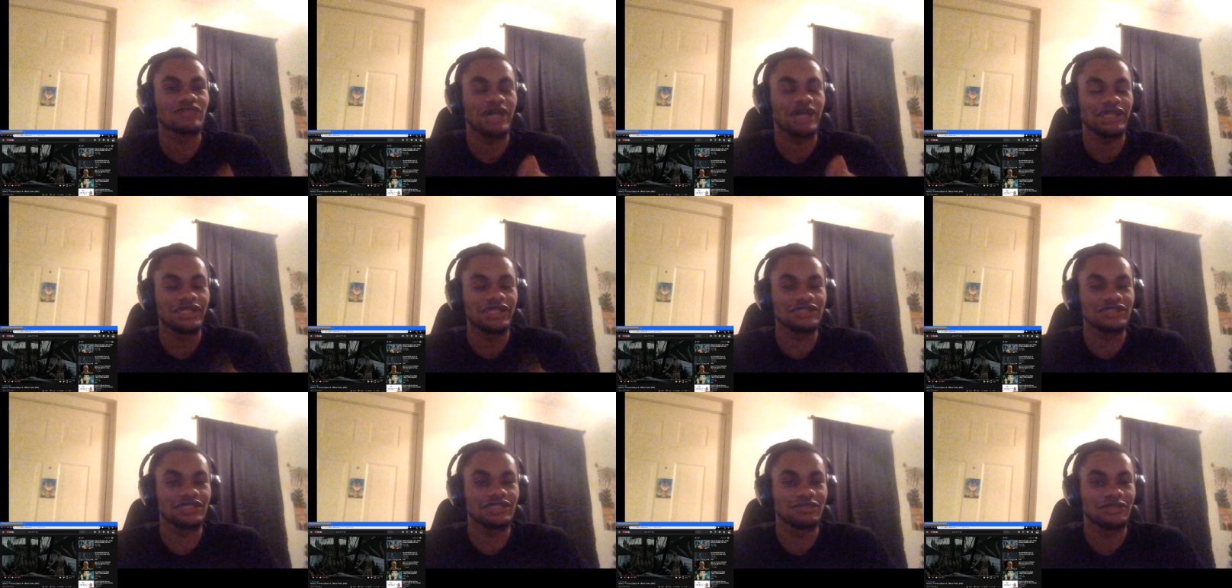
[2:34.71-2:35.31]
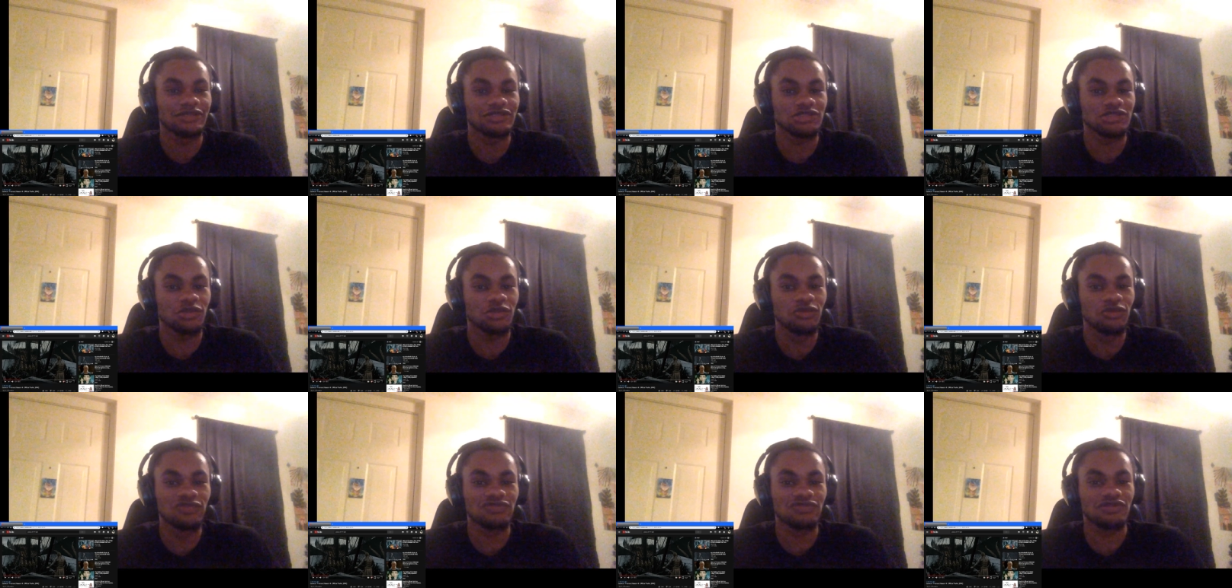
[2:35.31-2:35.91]
I think it's going to be a
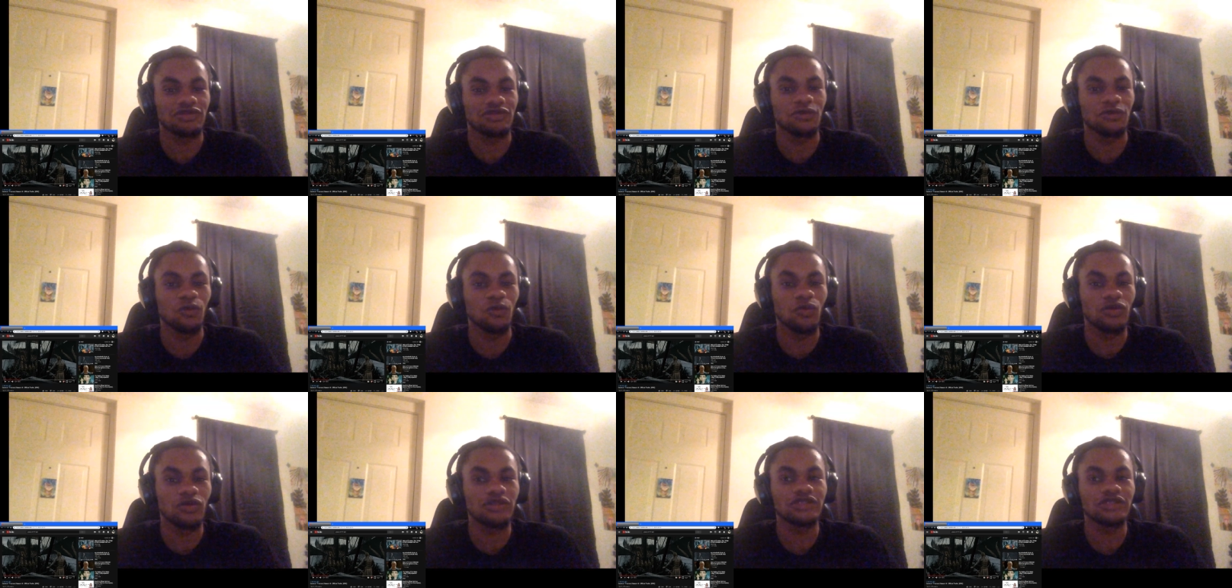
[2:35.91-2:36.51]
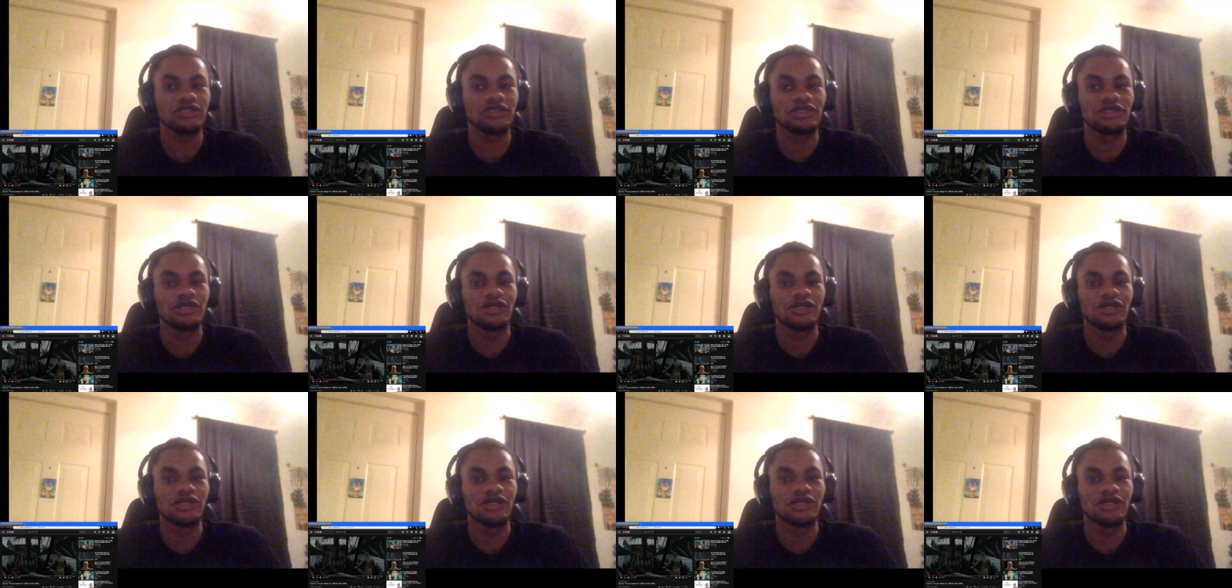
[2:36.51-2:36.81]
two front war